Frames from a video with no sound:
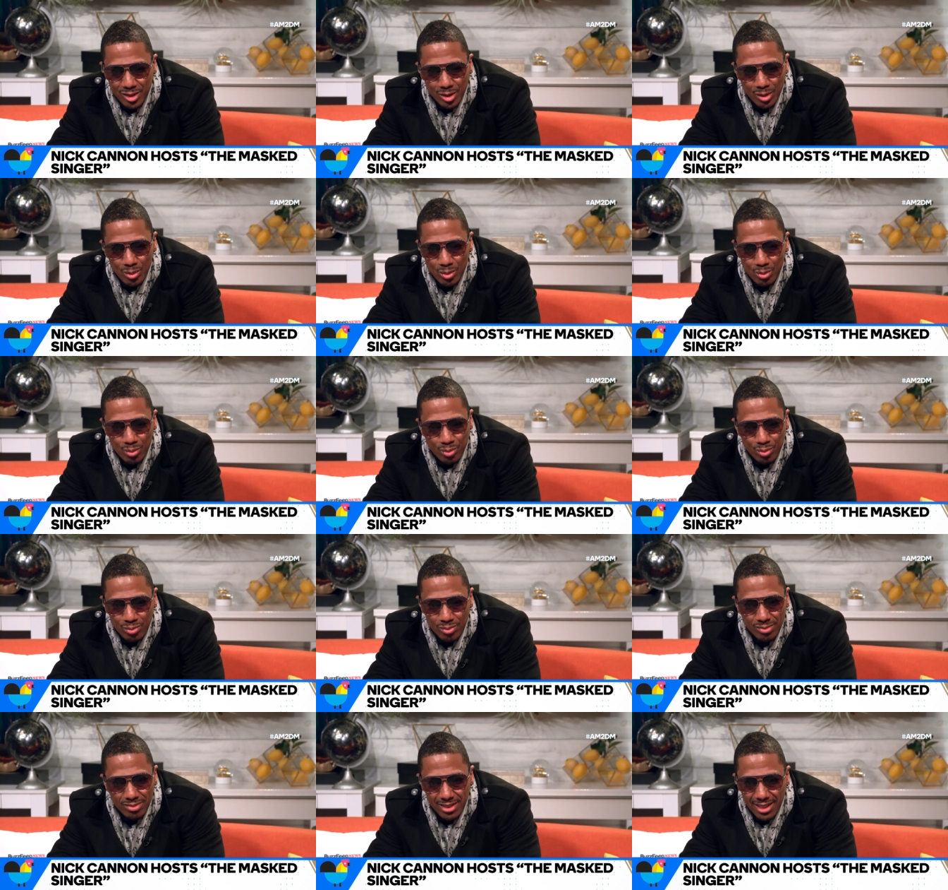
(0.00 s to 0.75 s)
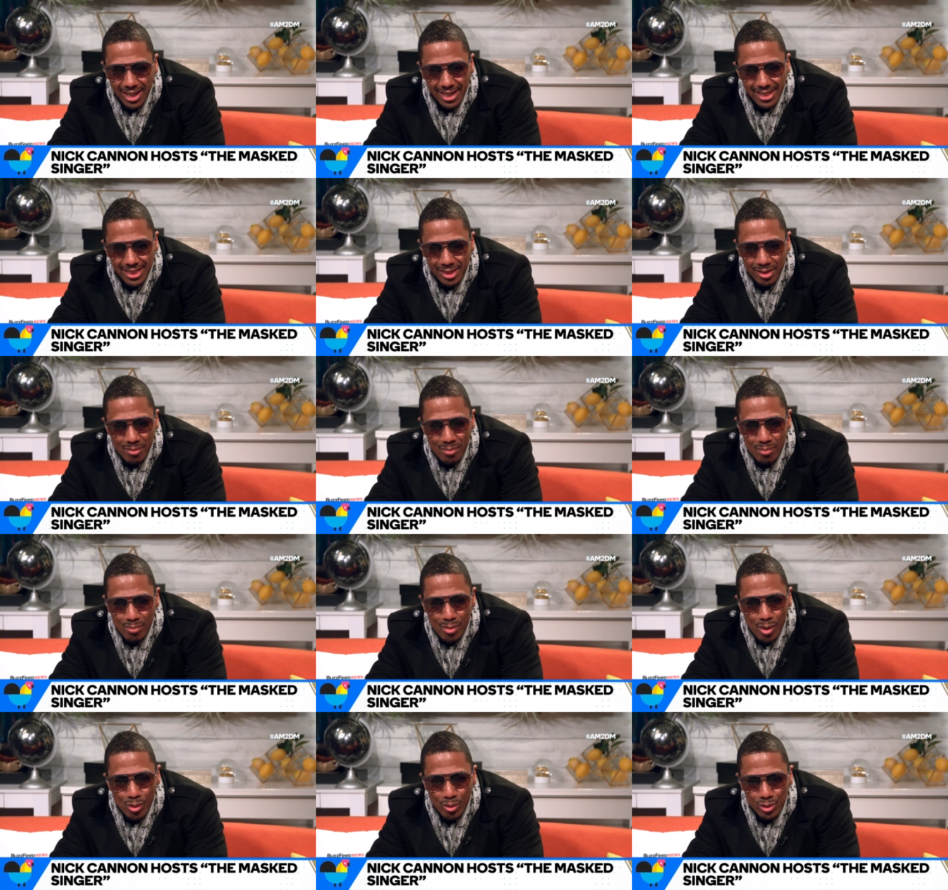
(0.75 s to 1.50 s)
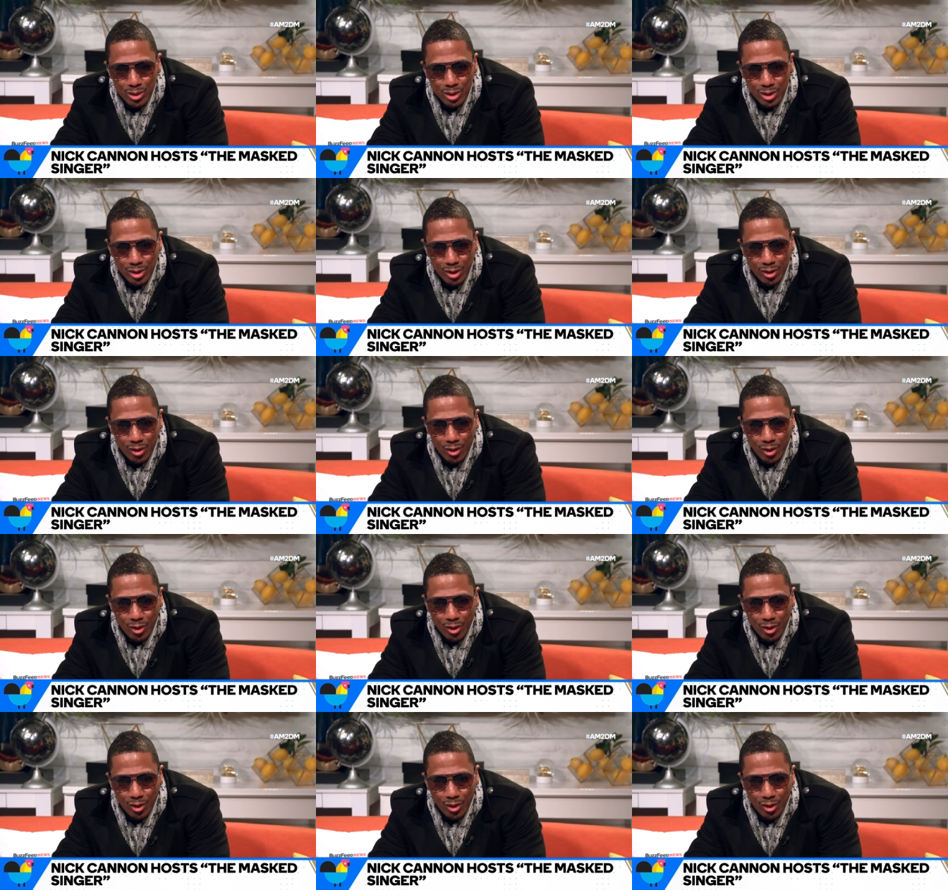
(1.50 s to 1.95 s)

do like the most